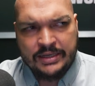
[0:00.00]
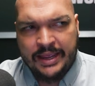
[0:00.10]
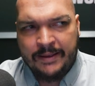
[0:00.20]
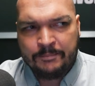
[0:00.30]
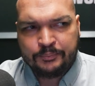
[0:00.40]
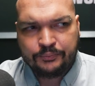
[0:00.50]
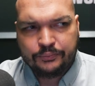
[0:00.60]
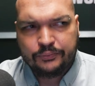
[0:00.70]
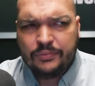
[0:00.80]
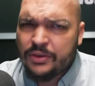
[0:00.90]
And
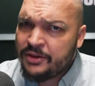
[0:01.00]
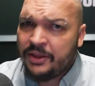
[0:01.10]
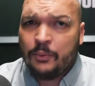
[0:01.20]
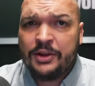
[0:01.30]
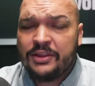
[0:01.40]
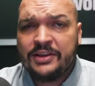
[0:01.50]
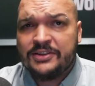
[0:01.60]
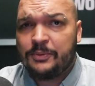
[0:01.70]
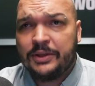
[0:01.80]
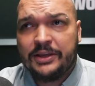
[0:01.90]
I think one of the things
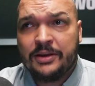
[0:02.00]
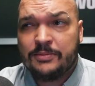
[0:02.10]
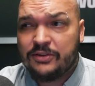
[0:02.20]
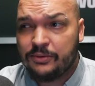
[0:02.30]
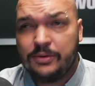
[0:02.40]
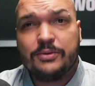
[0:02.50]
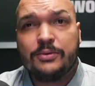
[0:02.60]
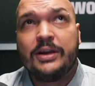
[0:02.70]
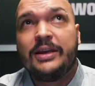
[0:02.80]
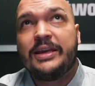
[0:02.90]
that really comes
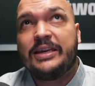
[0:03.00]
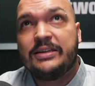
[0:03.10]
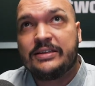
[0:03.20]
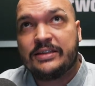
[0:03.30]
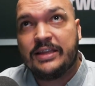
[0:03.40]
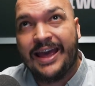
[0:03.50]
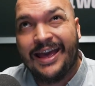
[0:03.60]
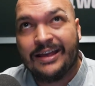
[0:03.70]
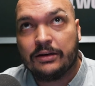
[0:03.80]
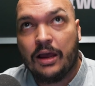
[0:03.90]
through is
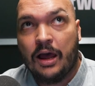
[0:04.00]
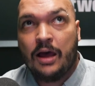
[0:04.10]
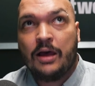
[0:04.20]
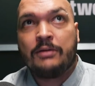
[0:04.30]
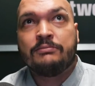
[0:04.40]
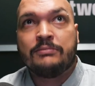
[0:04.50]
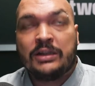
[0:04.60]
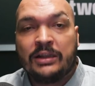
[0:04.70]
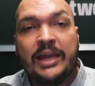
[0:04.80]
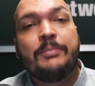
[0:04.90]
that um,
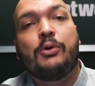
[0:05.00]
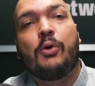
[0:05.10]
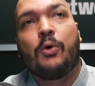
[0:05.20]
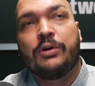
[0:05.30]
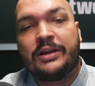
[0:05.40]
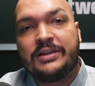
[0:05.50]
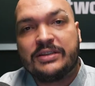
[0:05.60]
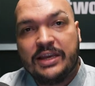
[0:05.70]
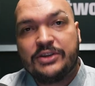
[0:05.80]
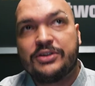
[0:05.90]
labor
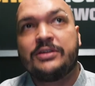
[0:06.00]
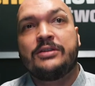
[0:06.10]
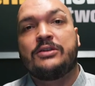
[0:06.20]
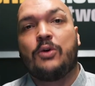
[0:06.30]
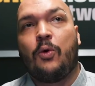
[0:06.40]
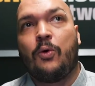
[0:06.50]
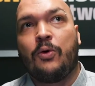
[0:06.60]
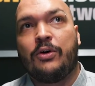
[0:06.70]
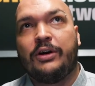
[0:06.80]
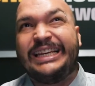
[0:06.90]
organizations
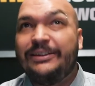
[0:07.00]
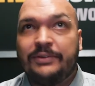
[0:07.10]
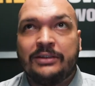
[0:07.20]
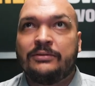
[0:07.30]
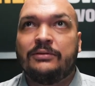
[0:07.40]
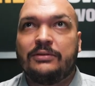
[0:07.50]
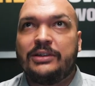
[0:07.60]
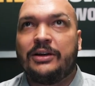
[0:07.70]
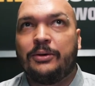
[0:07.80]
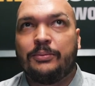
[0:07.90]
or even,
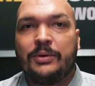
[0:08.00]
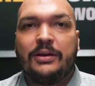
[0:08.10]
you know,